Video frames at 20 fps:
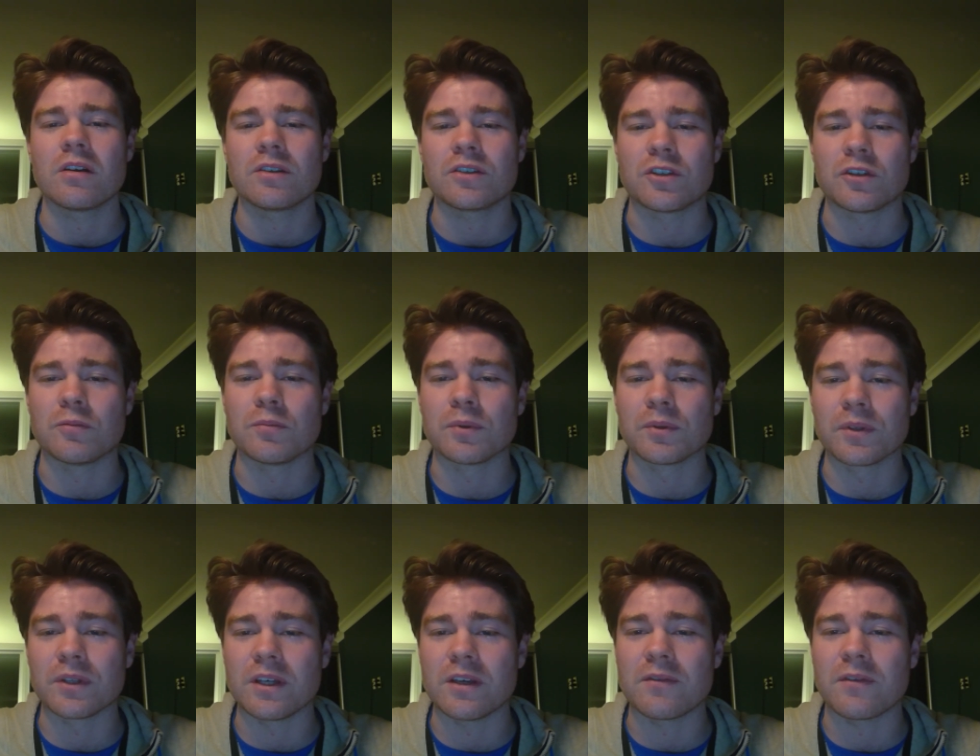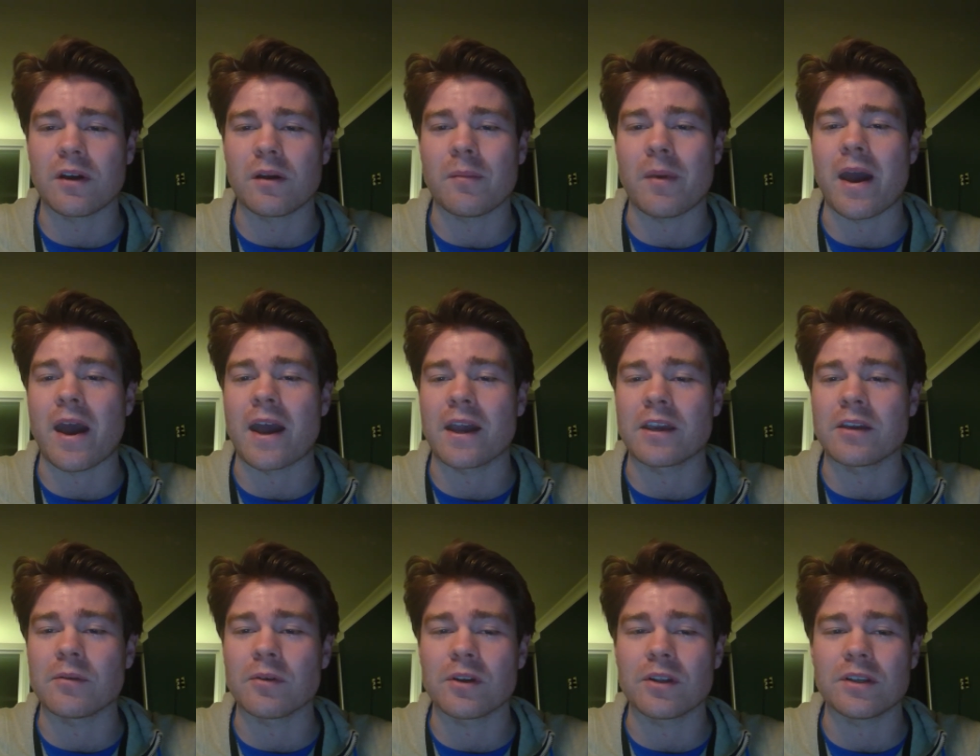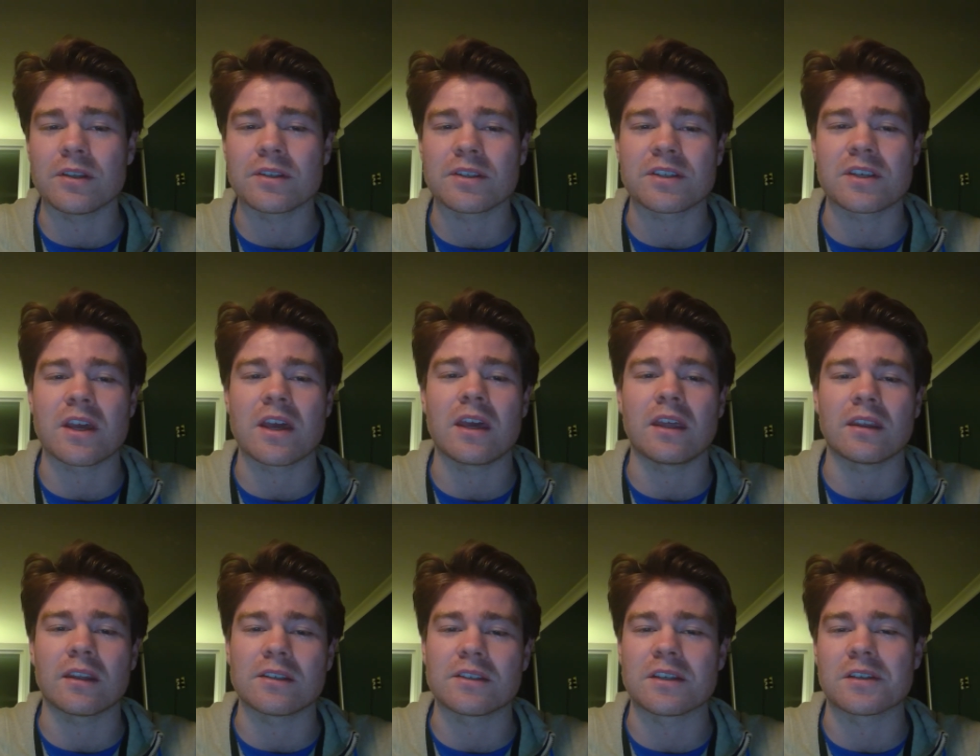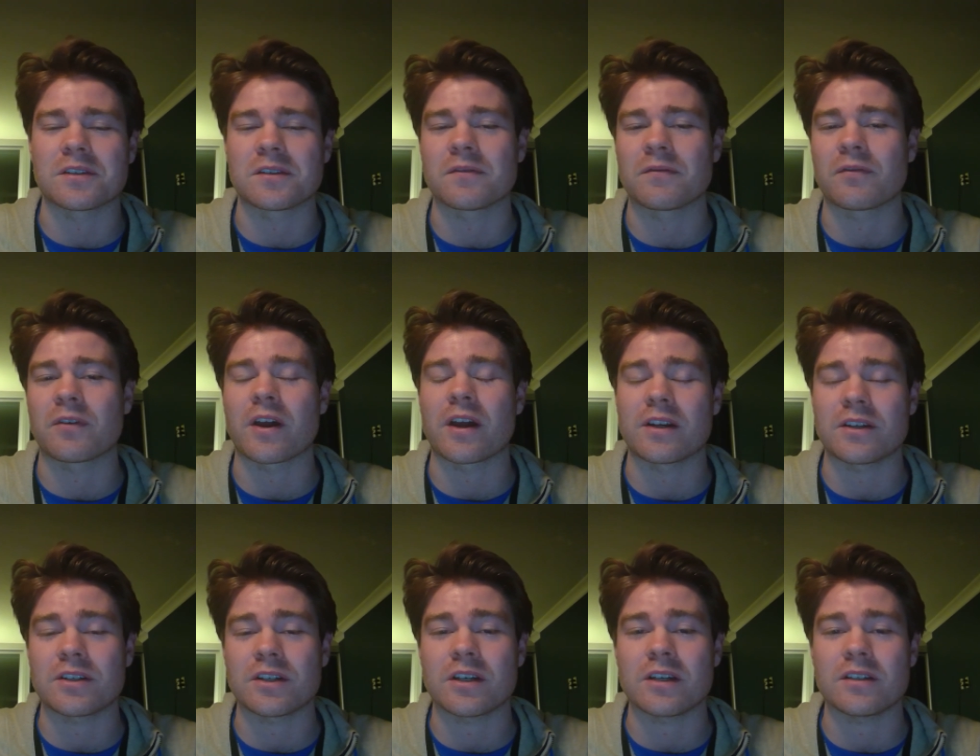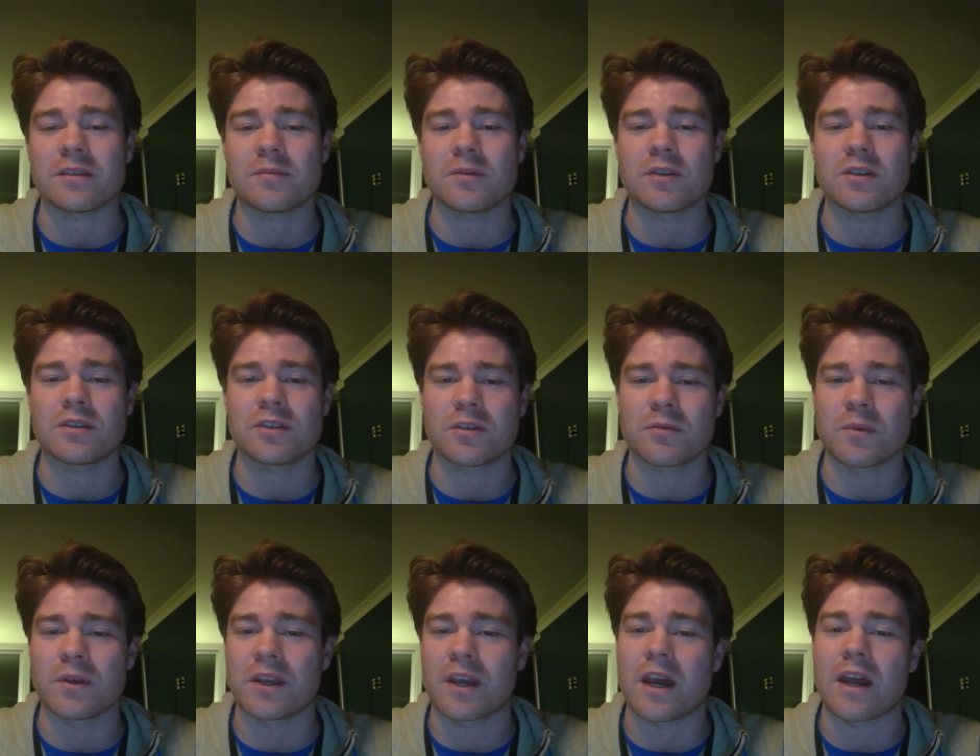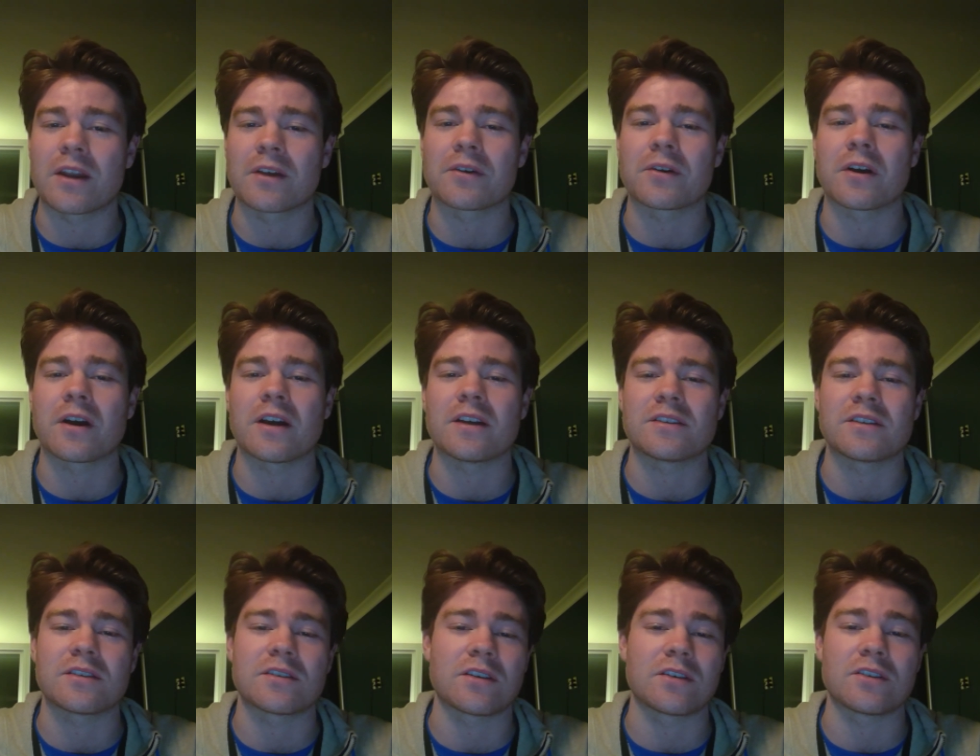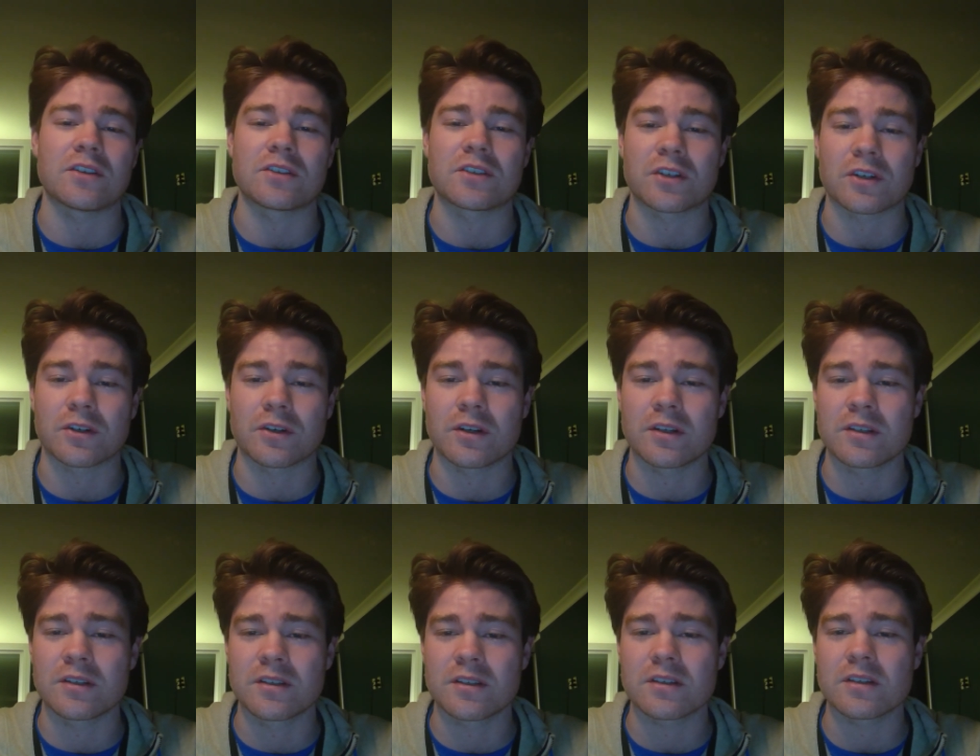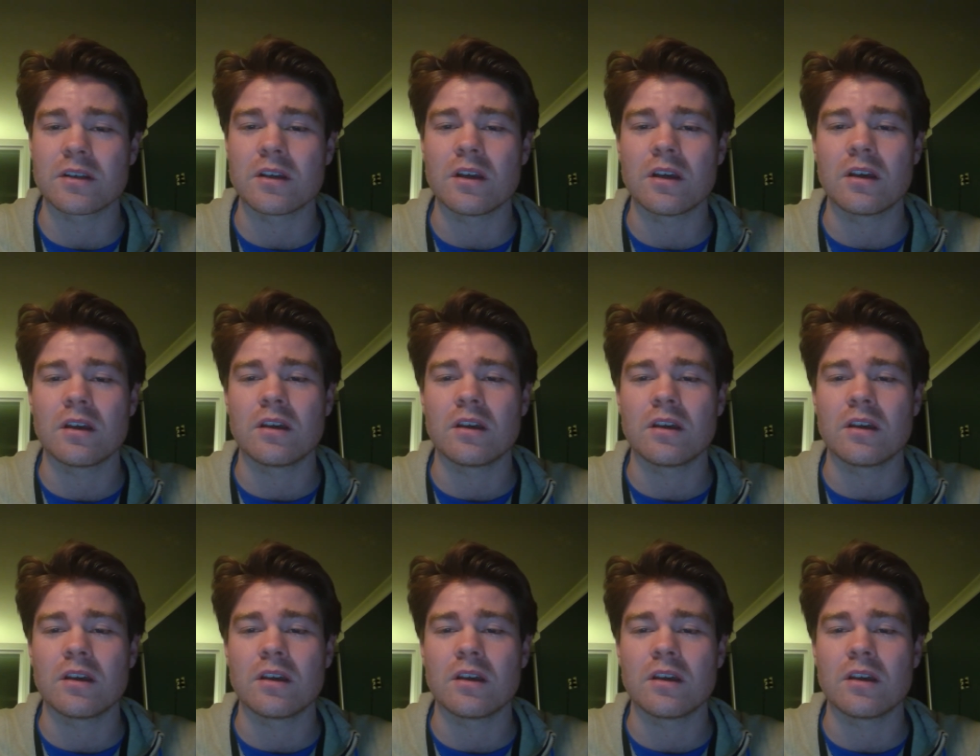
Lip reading: do you believe I'm accurate in saying that disenfranchisement should be categorized as a deterrence?